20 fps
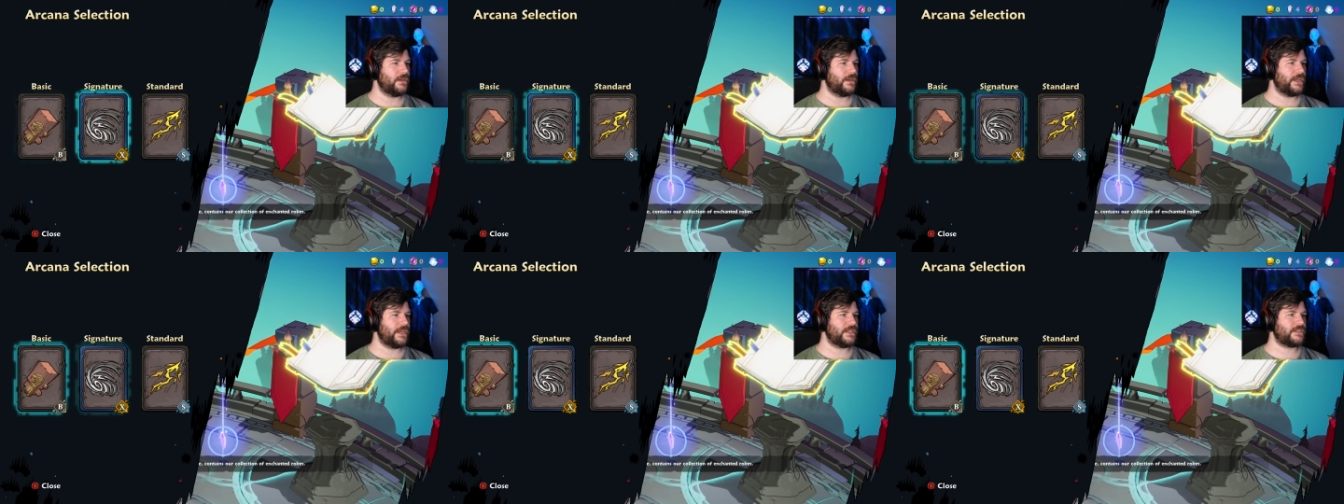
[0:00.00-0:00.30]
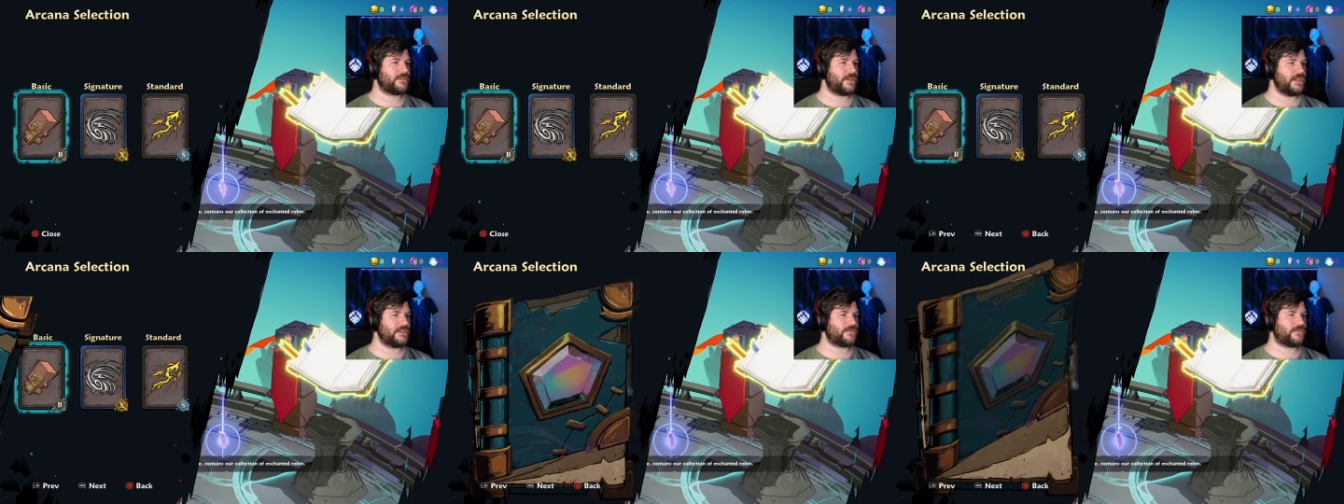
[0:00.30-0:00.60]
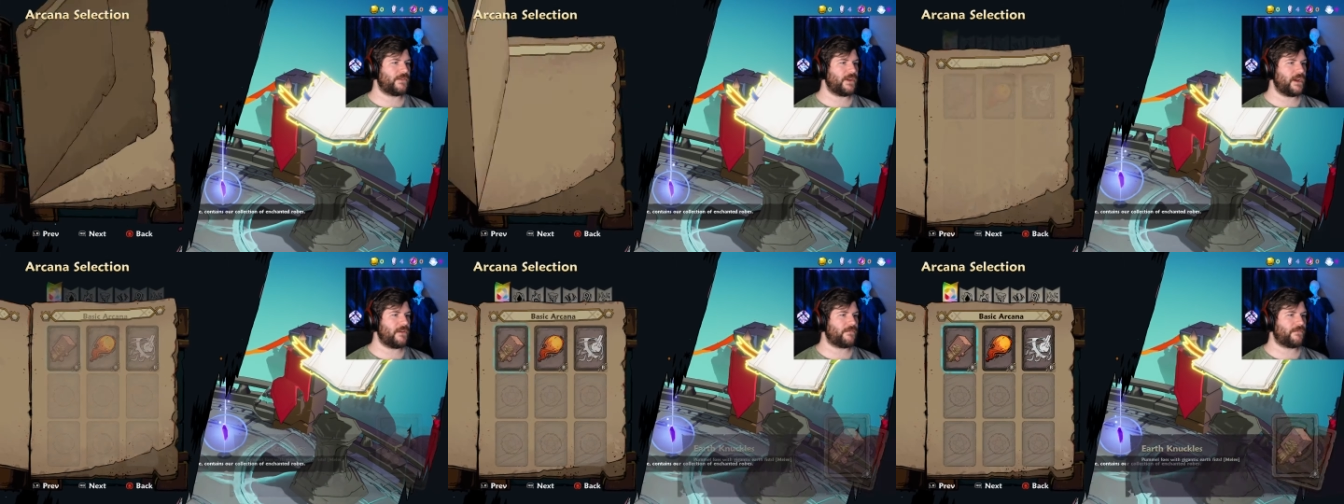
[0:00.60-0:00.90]
It's it's
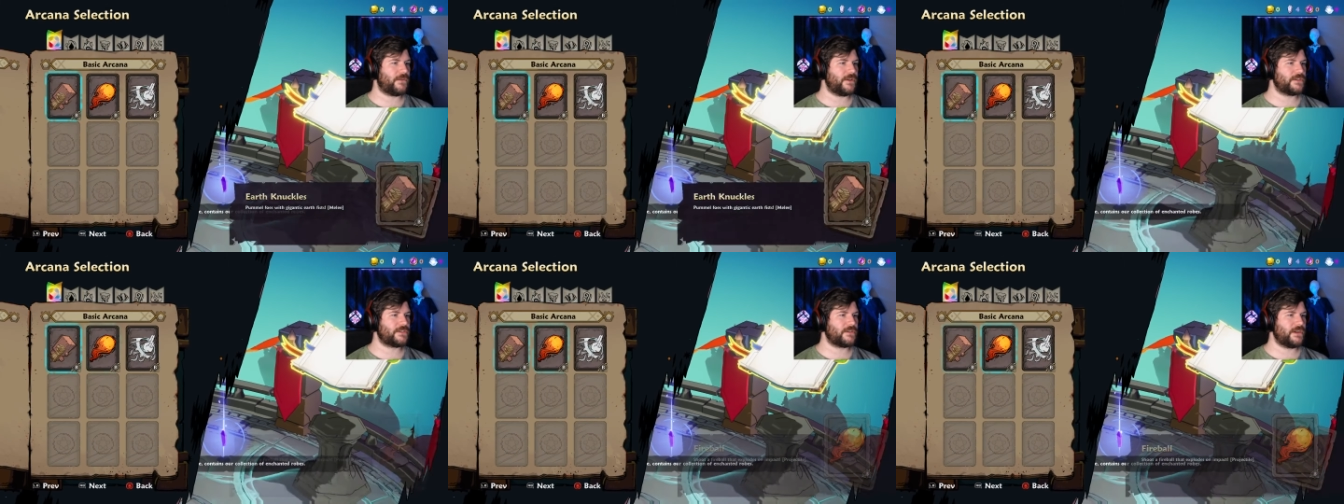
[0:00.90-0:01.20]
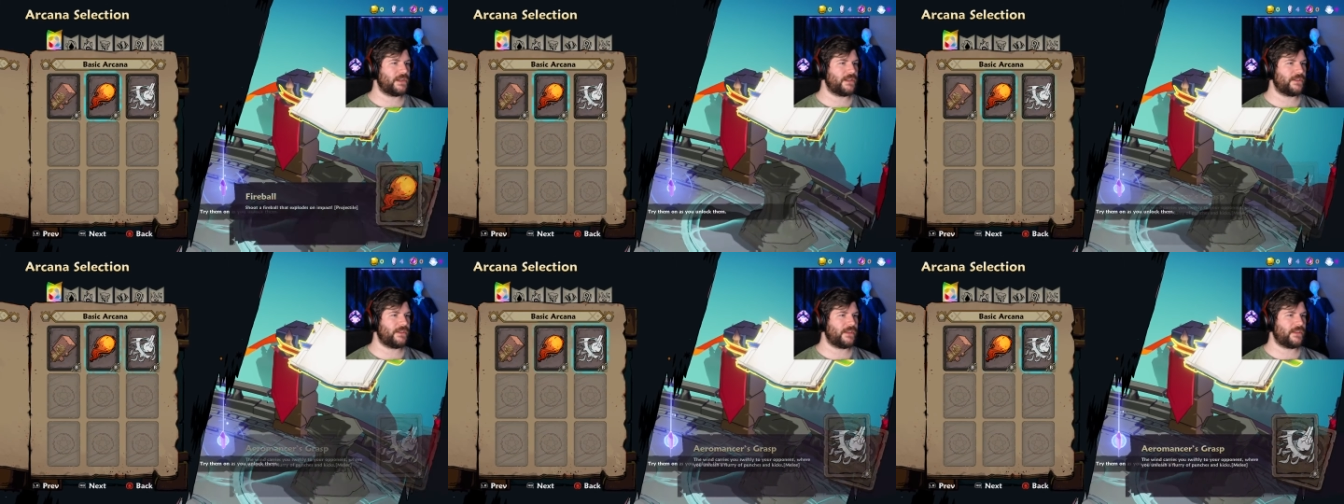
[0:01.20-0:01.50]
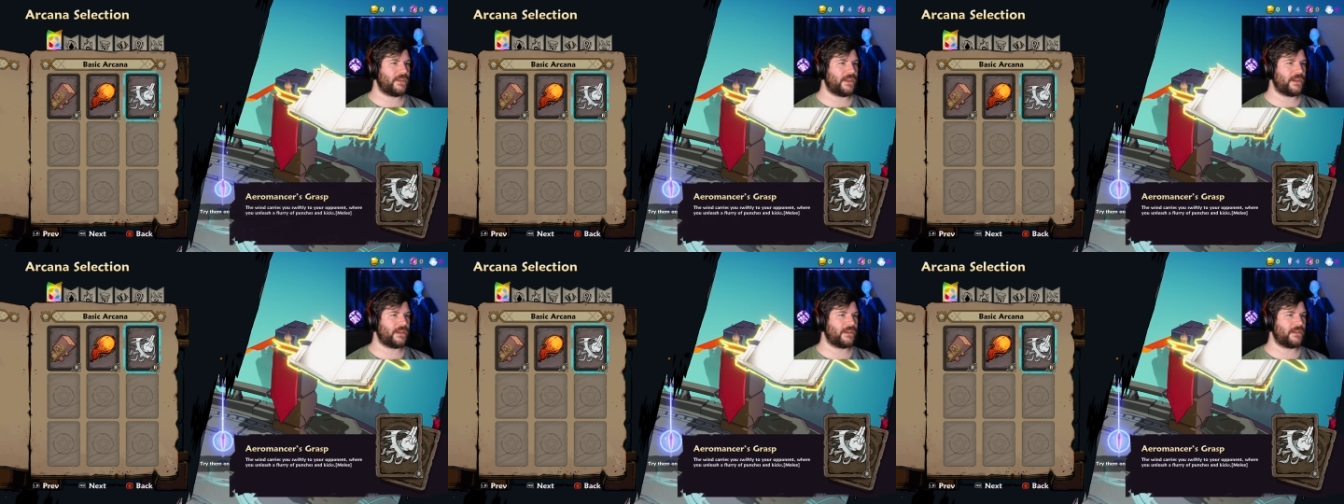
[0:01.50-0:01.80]
very frustrating that
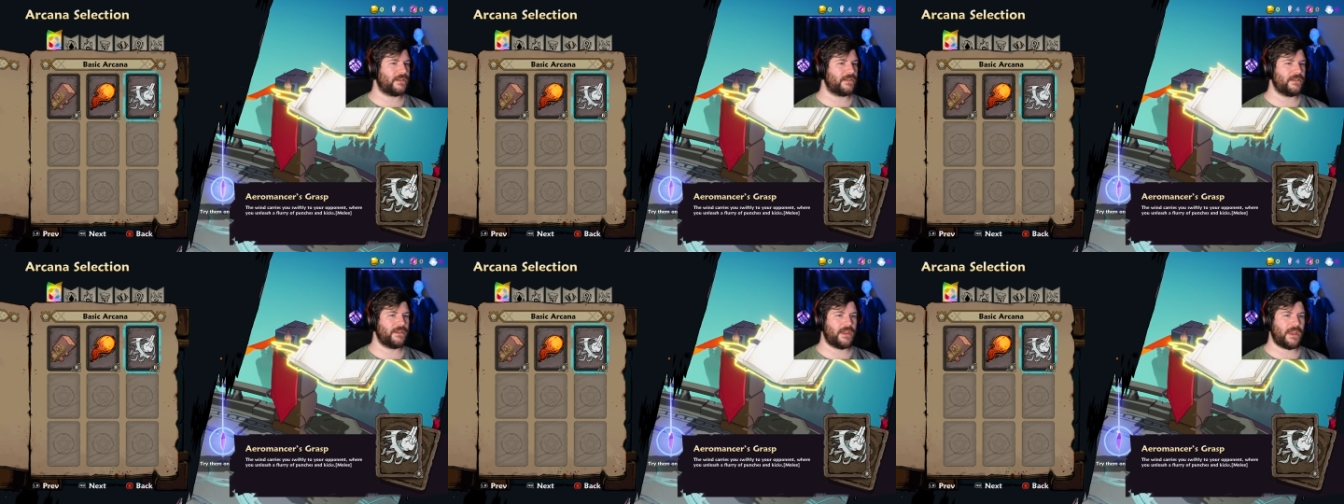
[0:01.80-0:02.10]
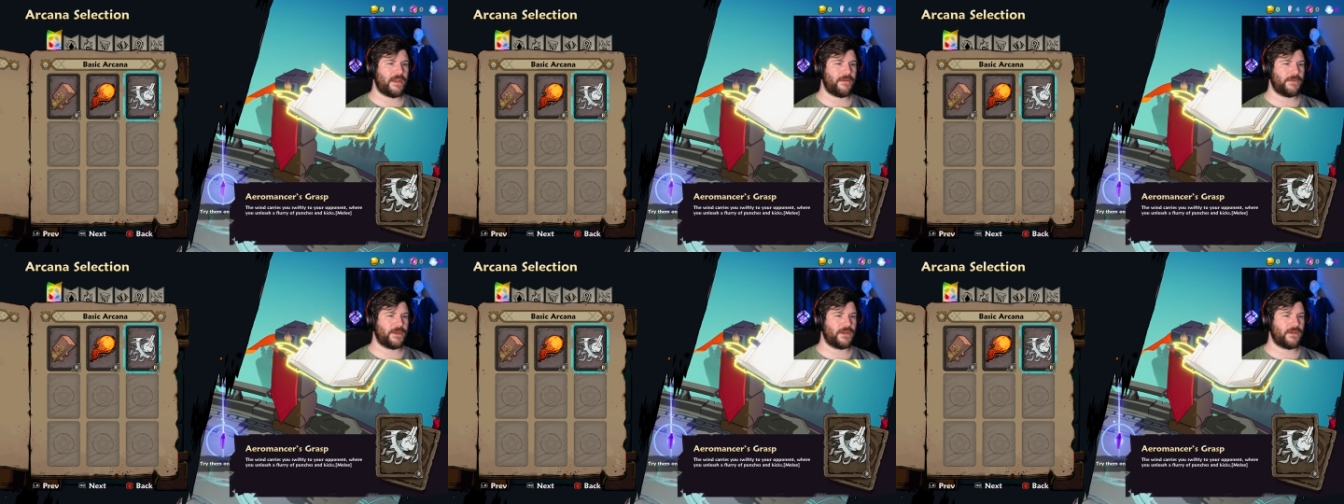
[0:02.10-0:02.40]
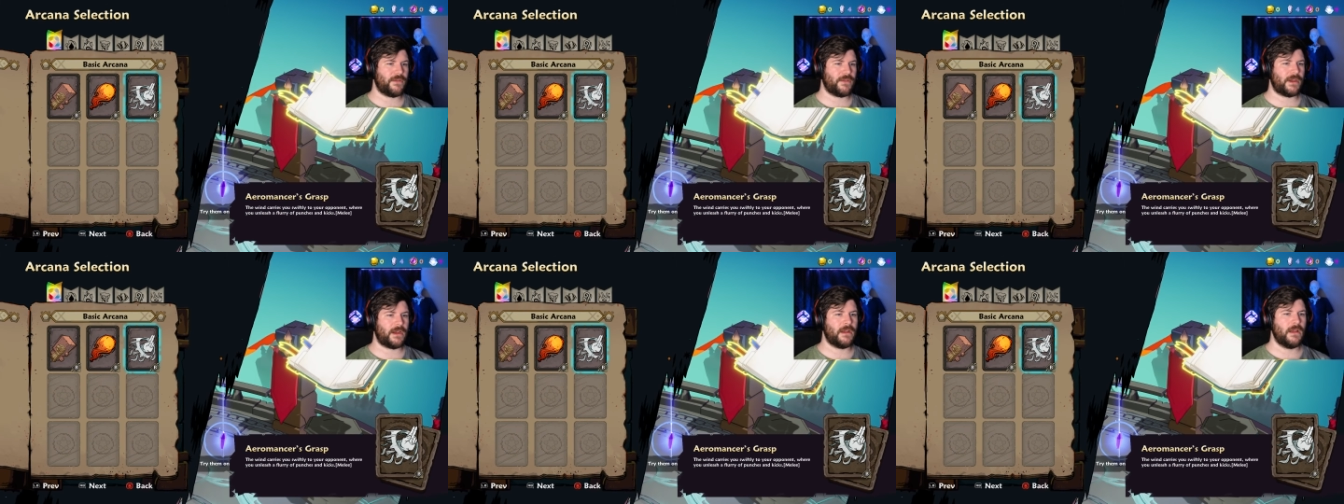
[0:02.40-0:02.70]
like you have me
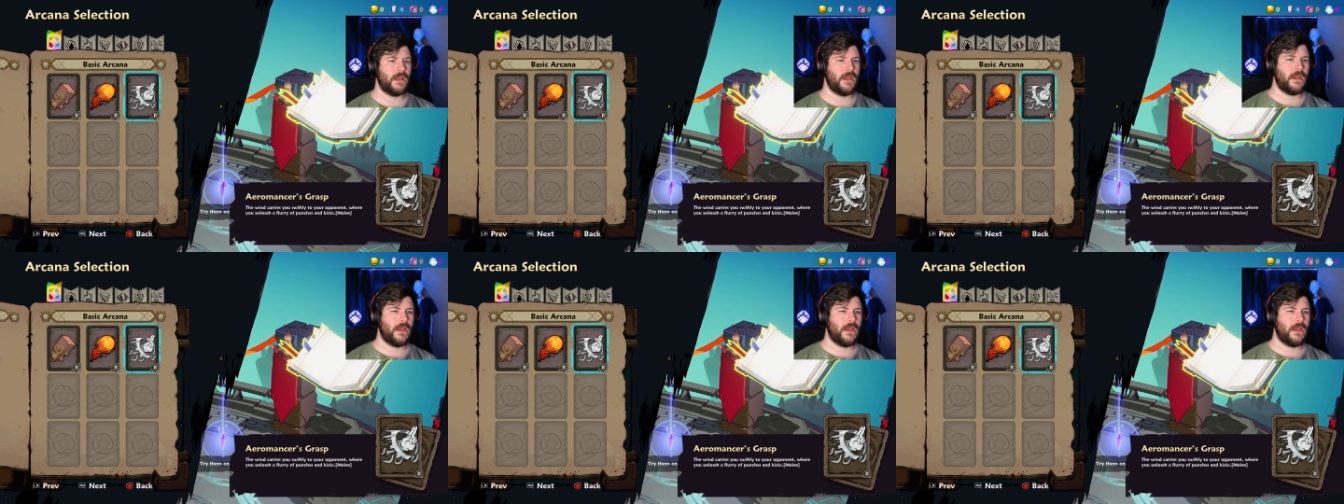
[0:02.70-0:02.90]
go there.